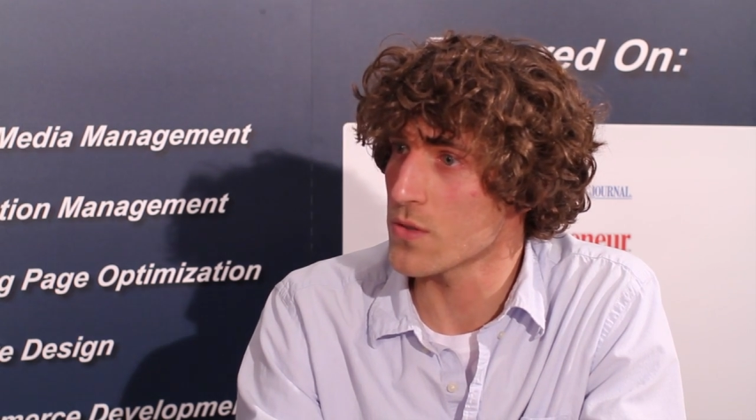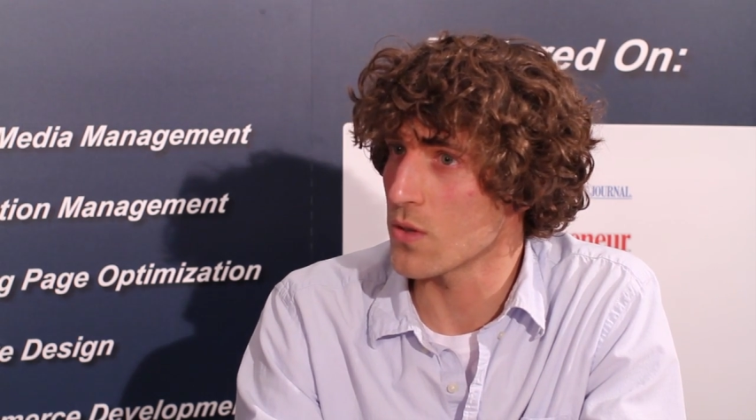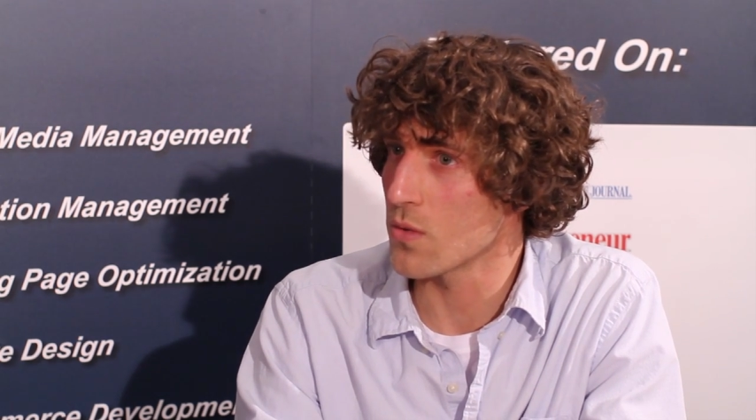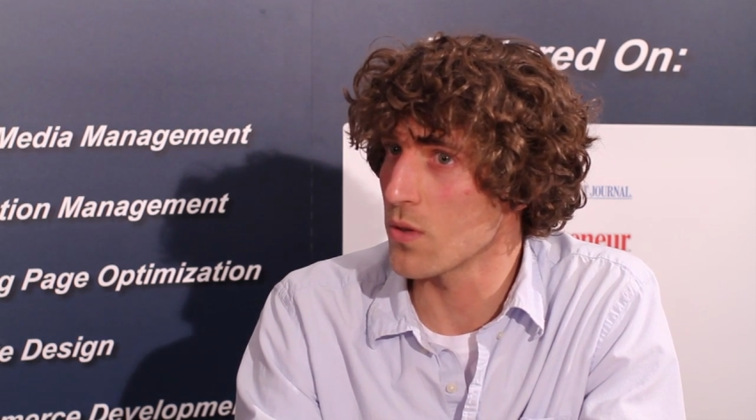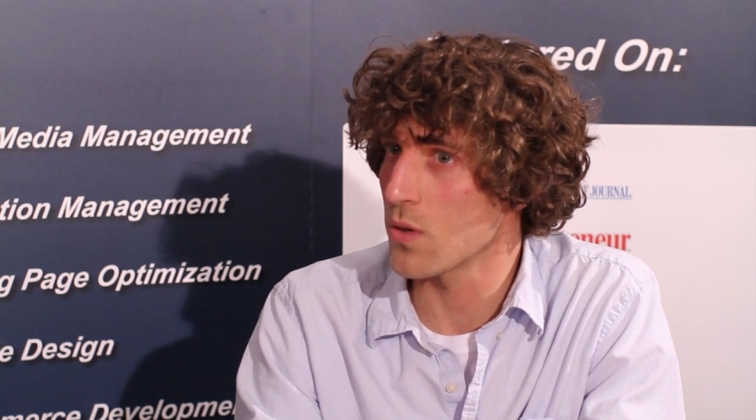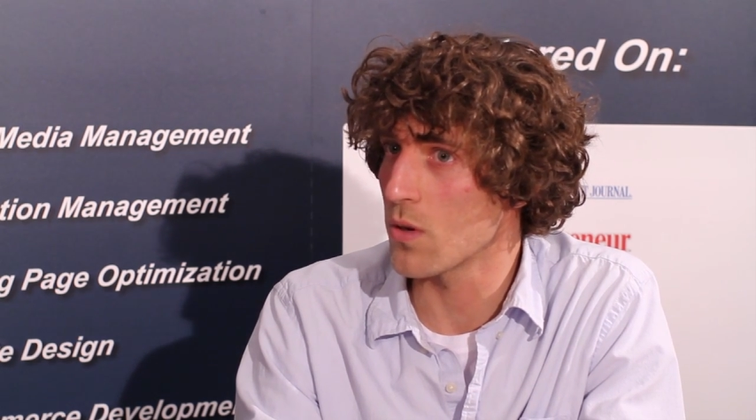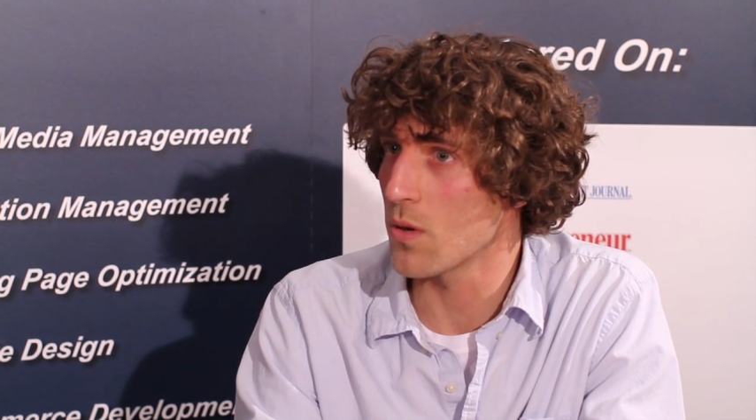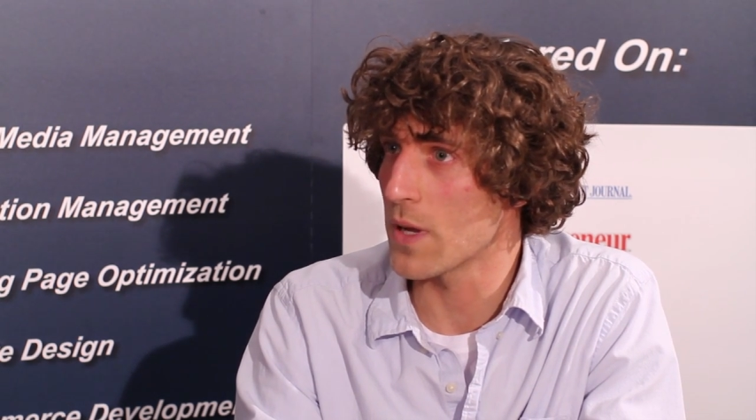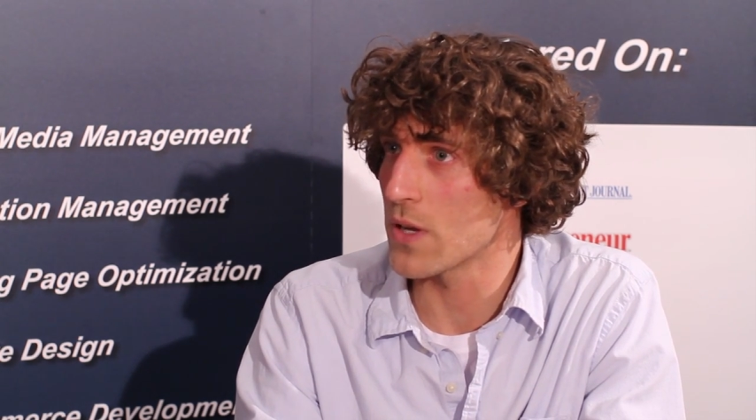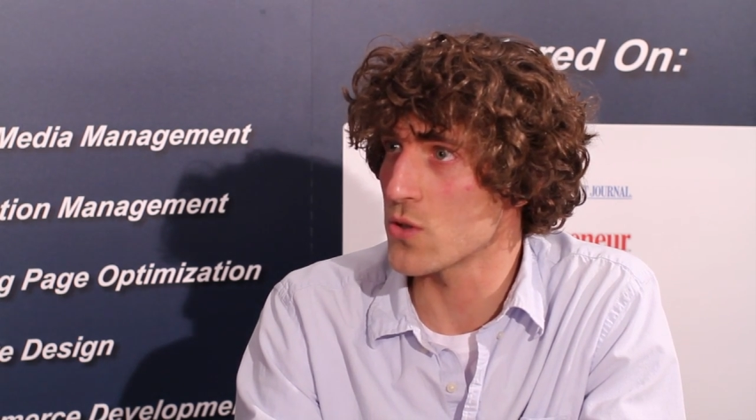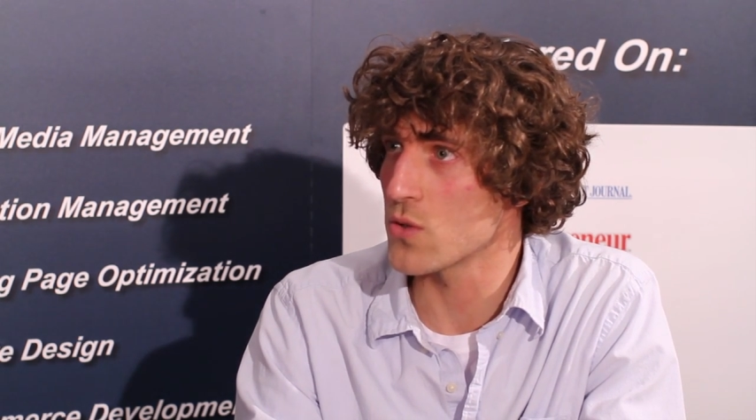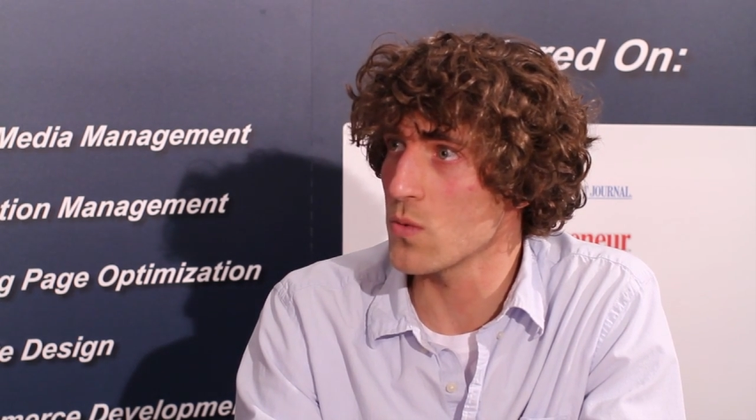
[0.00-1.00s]
So you really want to
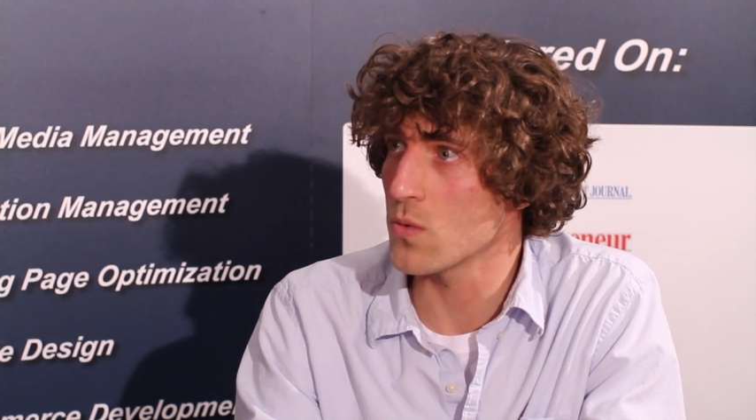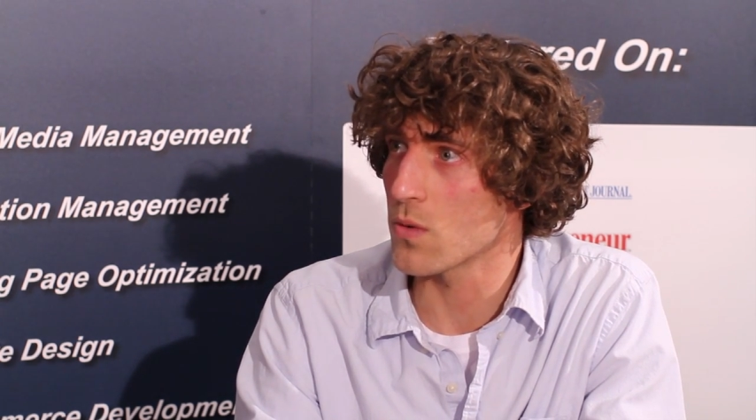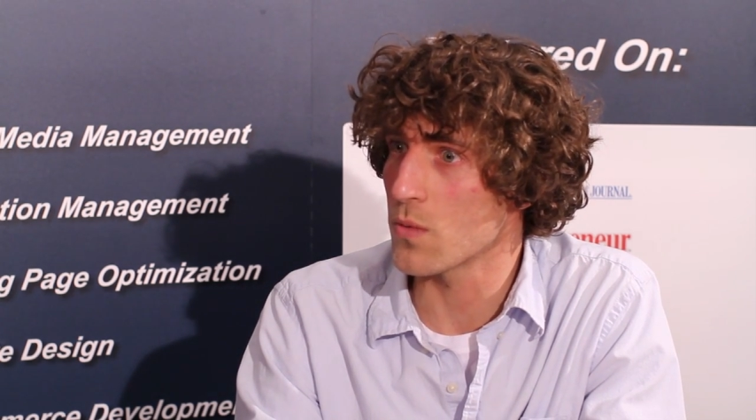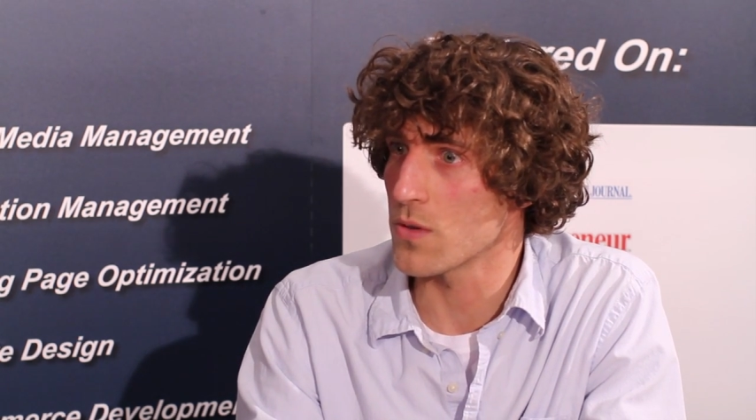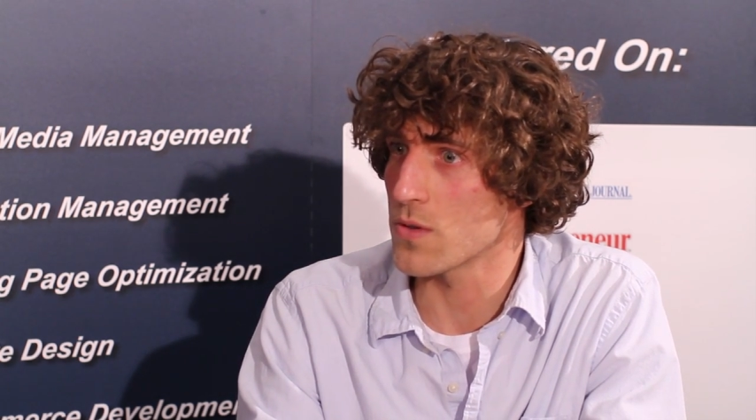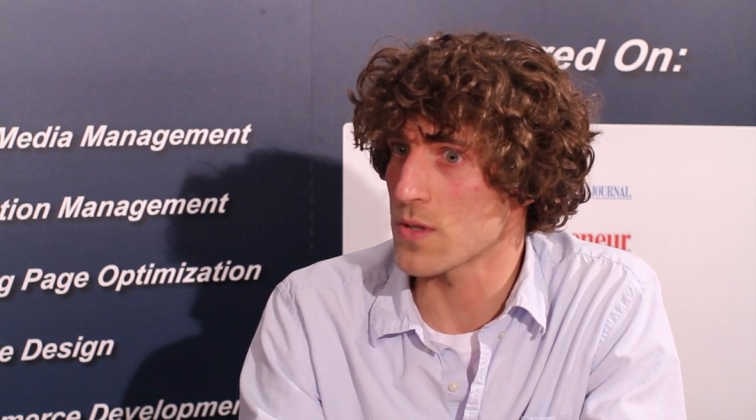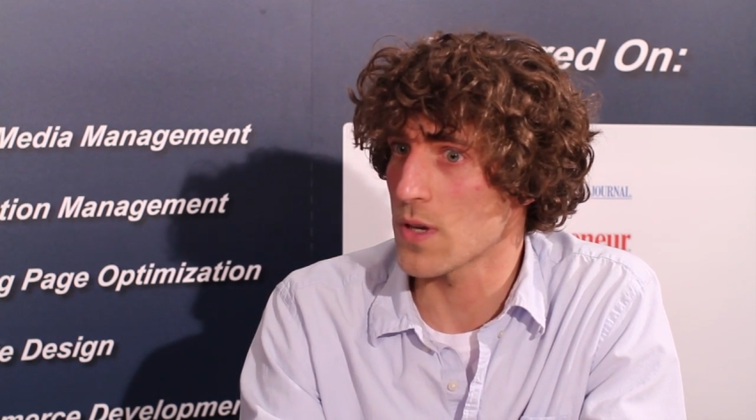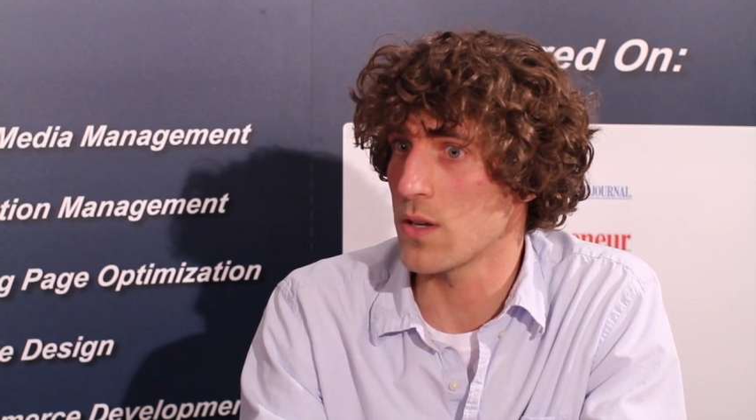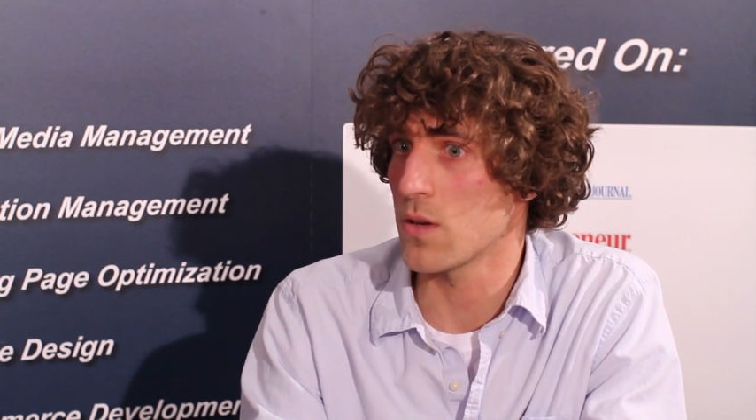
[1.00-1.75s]
make sure when you're designing